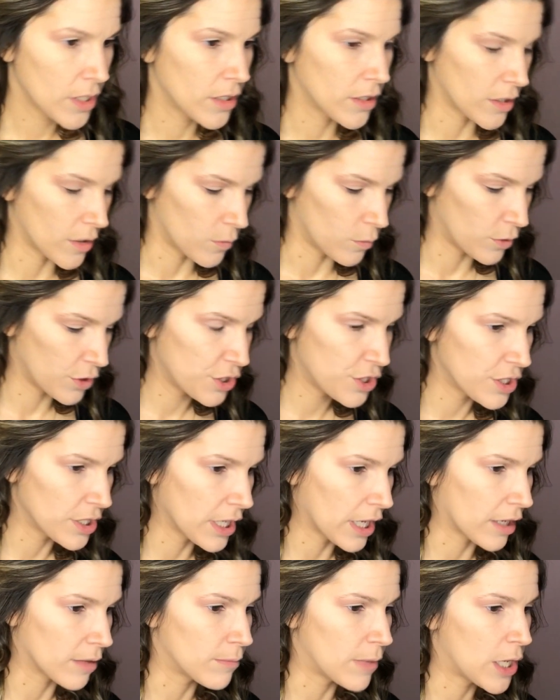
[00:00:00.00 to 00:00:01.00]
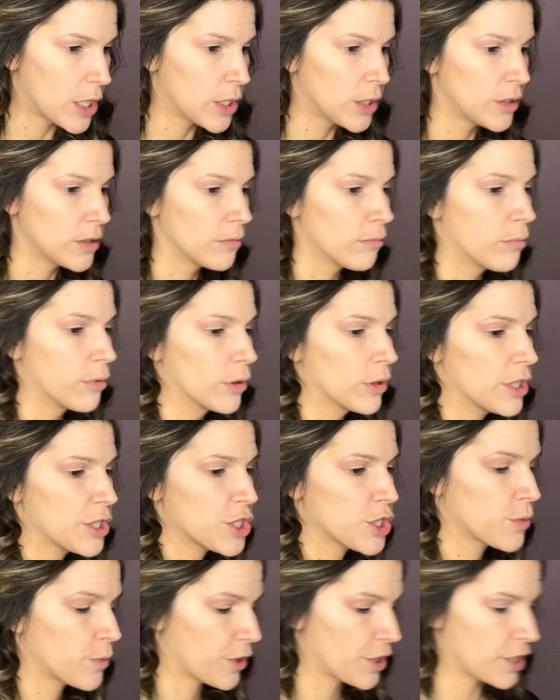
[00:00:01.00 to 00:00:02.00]
And then once you got them all
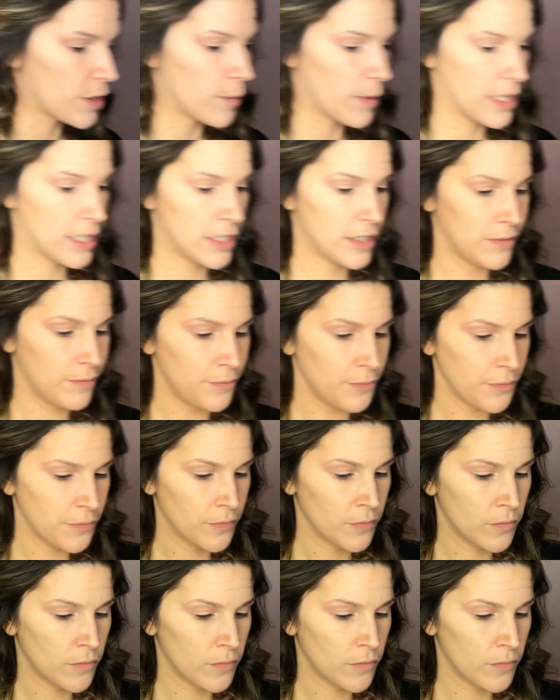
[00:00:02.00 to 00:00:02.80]
brushed where you want them,